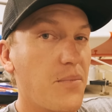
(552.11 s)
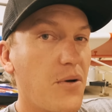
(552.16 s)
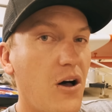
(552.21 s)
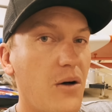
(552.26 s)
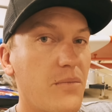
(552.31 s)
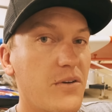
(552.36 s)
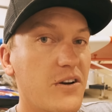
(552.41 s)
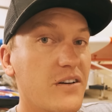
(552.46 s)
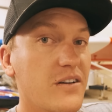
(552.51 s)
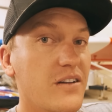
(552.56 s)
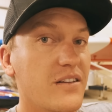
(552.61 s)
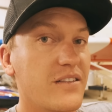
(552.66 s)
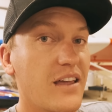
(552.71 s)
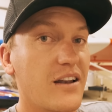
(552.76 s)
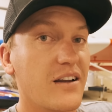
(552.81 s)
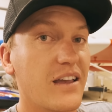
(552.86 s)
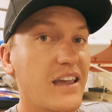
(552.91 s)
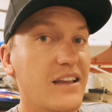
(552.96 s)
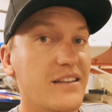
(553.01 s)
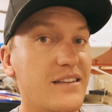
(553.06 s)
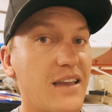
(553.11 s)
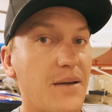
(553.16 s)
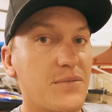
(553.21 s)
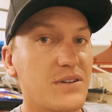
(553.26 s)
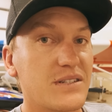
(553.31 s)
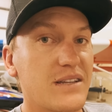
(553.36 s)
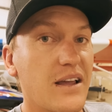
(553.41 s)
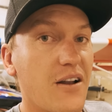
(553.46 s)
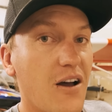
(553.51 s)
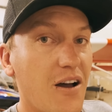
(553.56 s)
Palmer. That'll get you
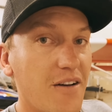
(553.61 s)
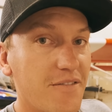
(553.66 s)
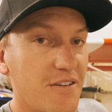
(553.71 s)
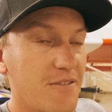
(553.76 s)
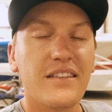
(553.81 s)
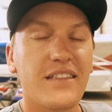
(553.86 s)
10% off.